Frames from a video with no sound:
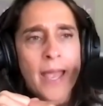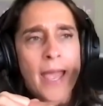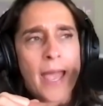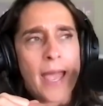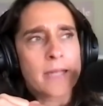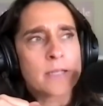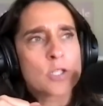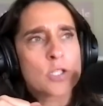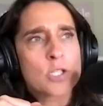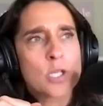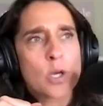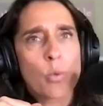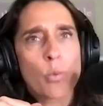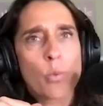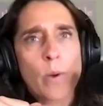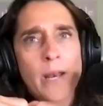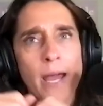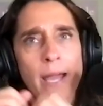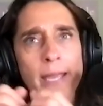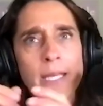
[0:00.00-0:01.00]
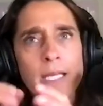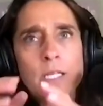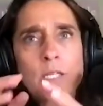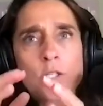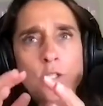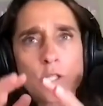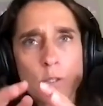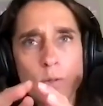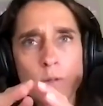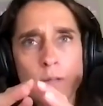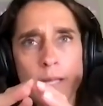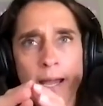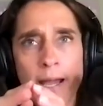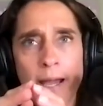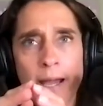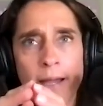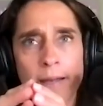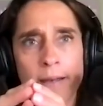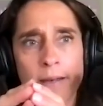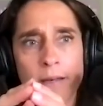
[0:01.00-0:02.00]
And so when I can do
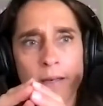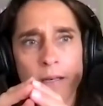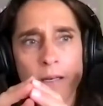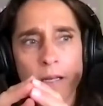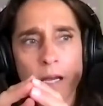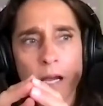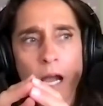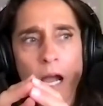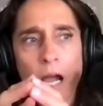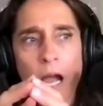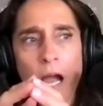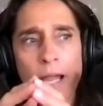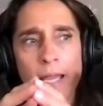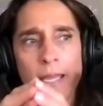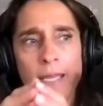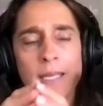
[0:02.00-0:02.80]
that, I